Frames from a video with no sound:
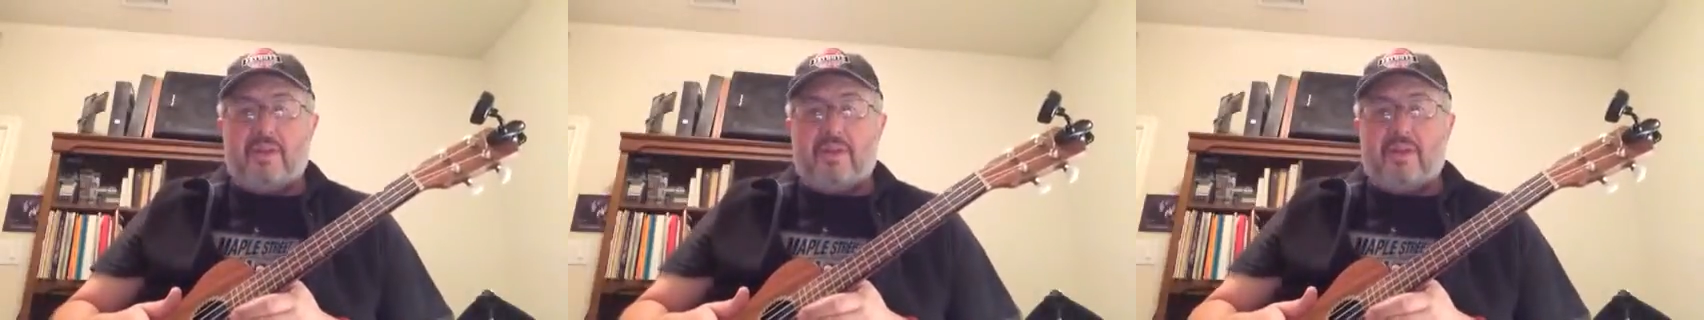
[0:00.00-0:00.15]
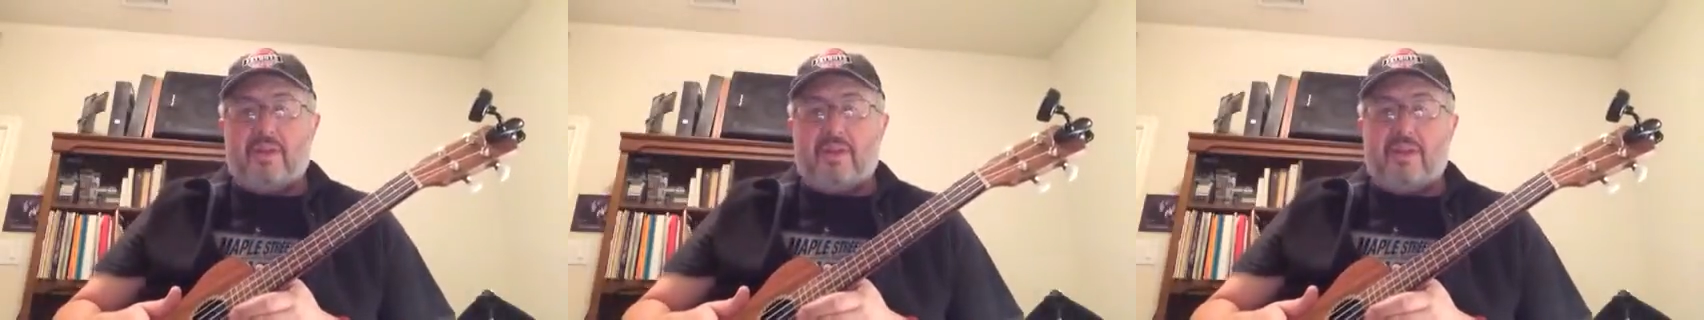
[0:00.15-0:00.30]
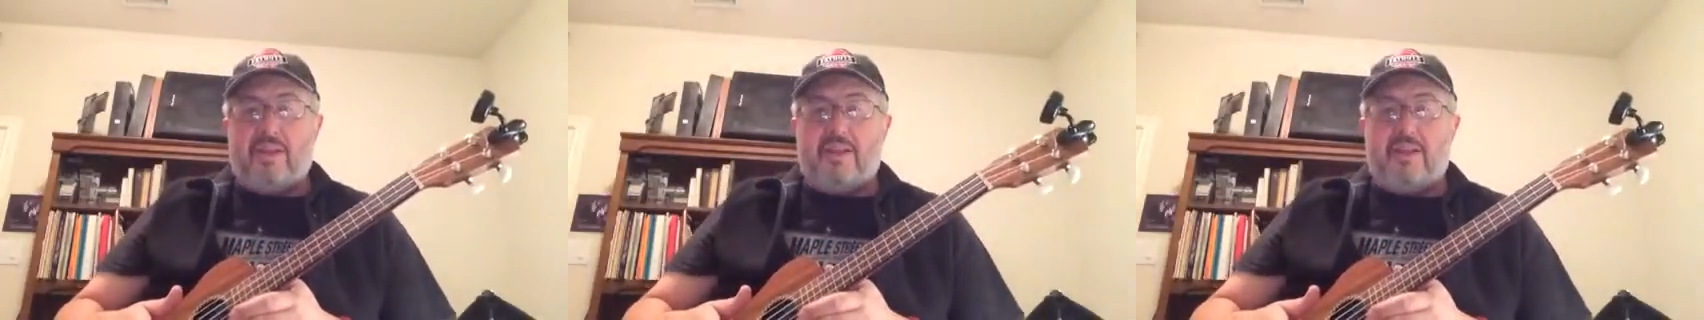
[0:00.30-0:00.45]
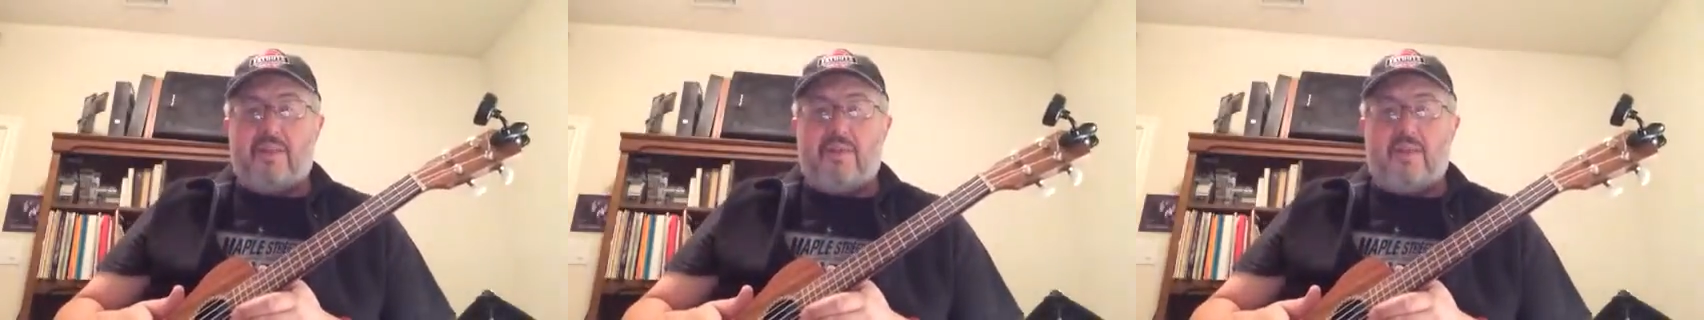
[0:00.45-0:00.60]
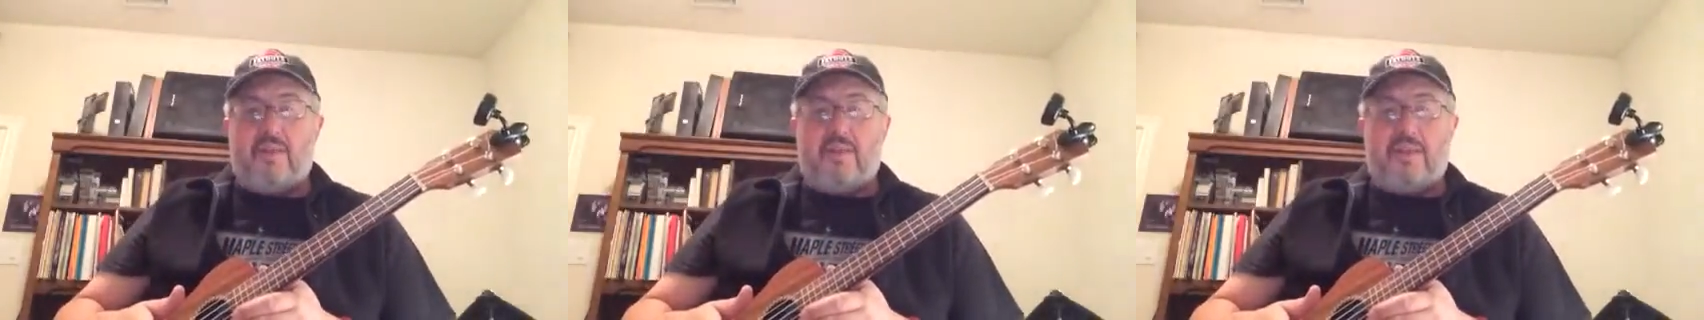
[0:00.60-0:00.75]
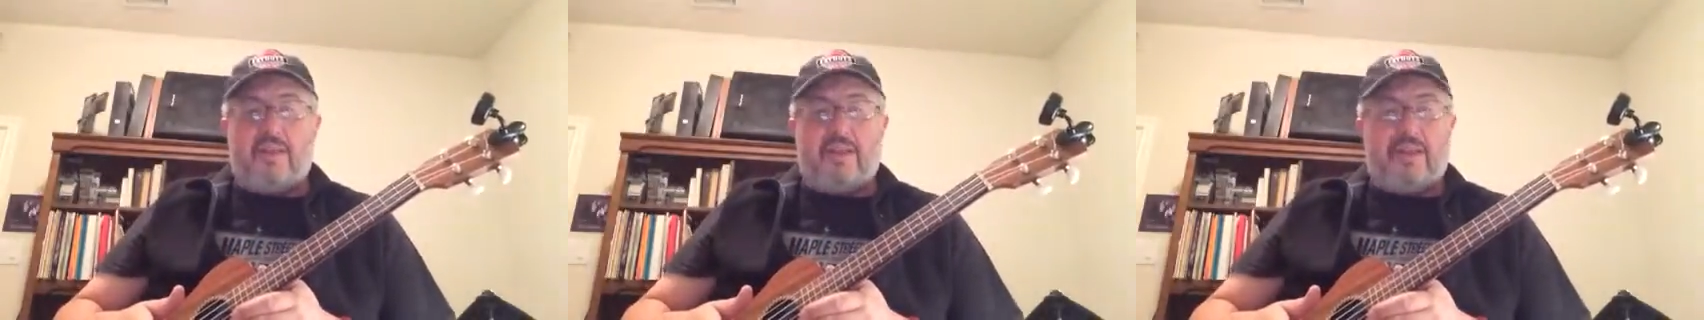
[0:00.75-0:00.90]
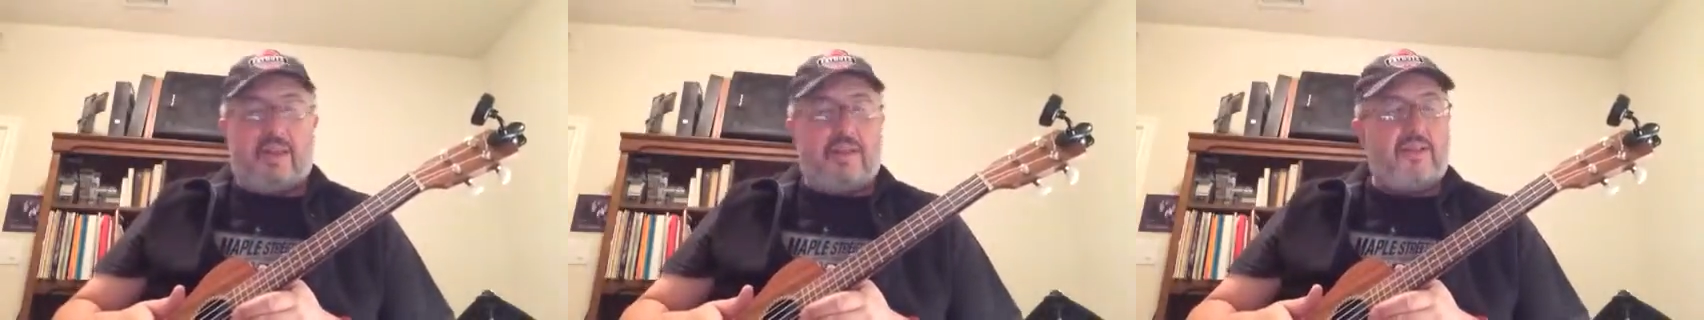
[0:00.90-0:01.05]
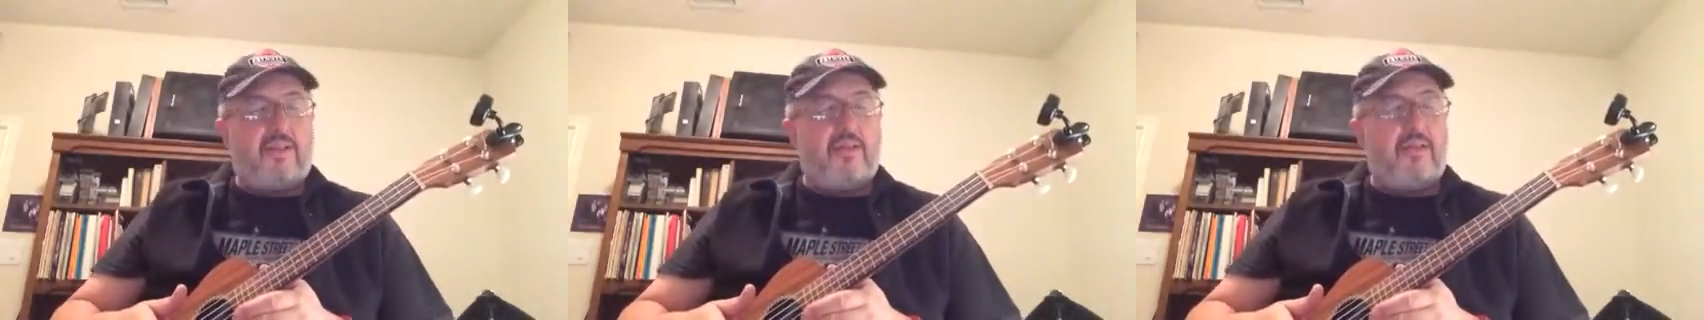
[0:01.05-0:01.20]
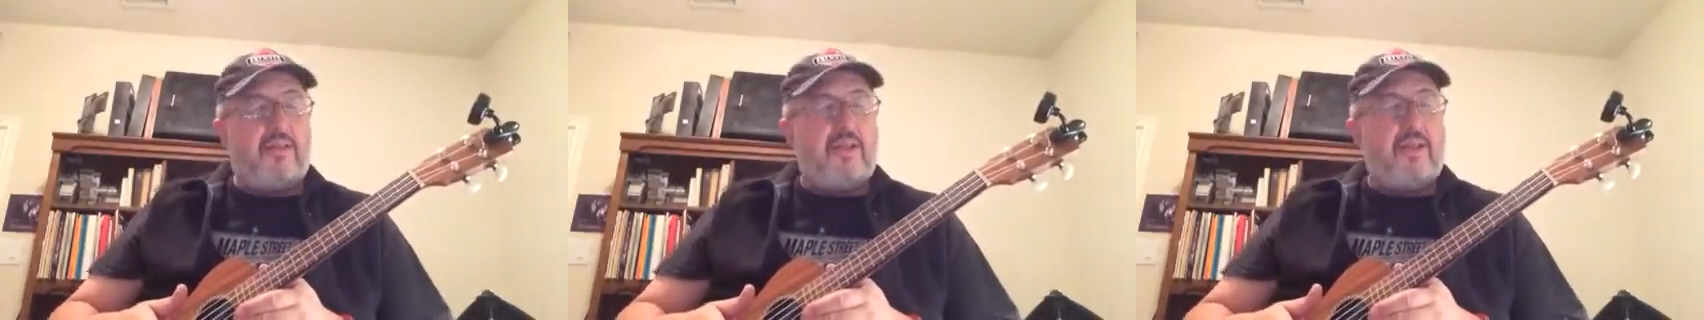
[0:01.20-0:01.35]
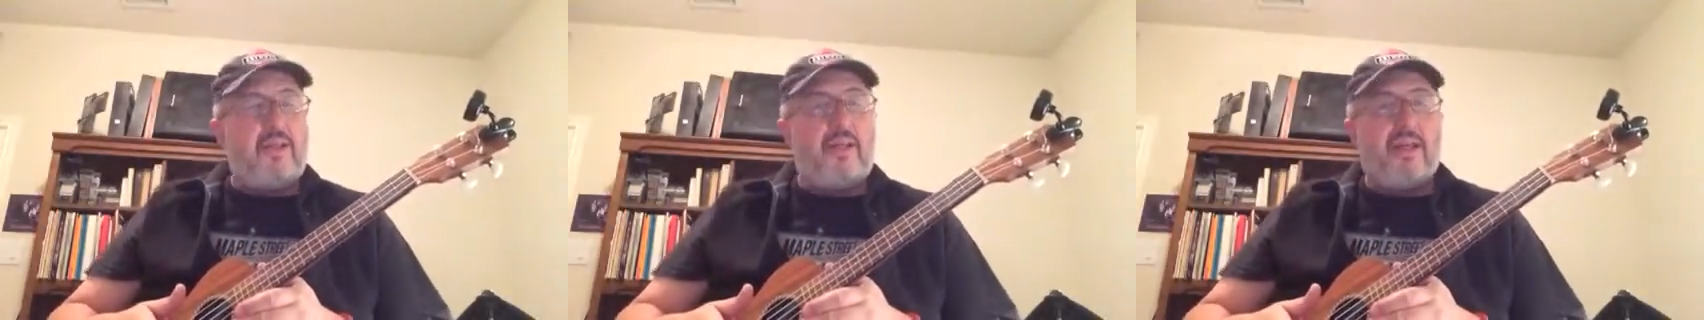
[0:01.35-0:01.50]
song that we learned last
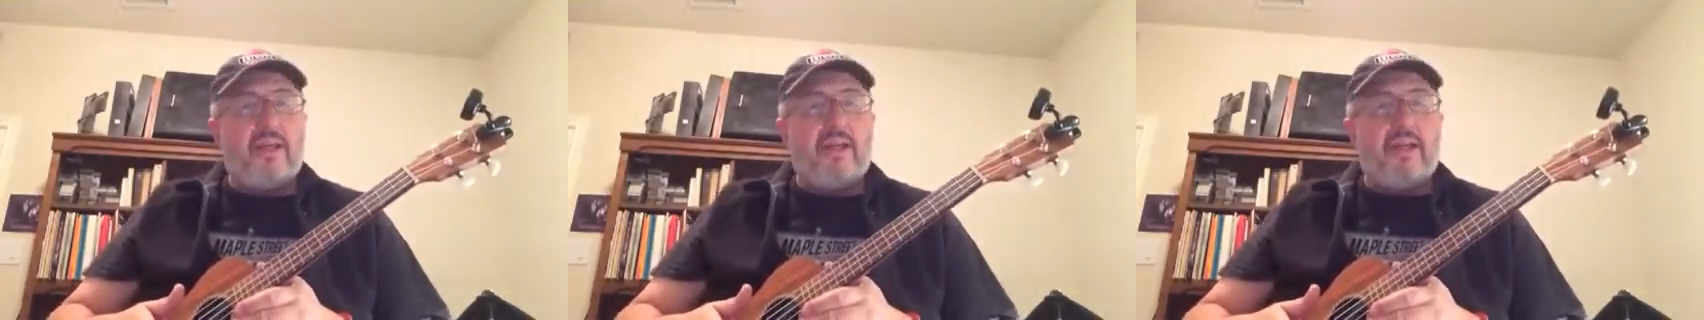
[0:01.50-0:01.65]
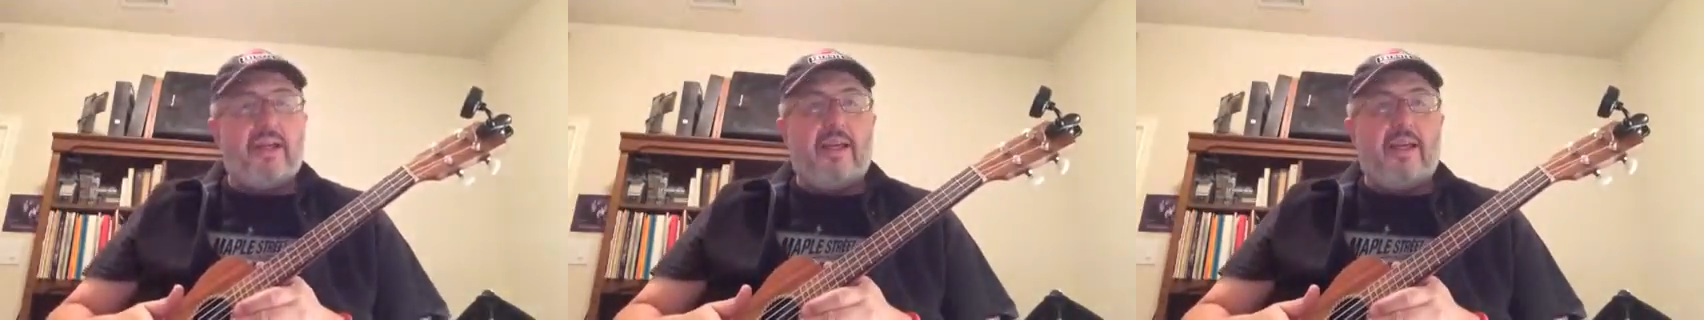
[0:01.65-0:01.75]
week.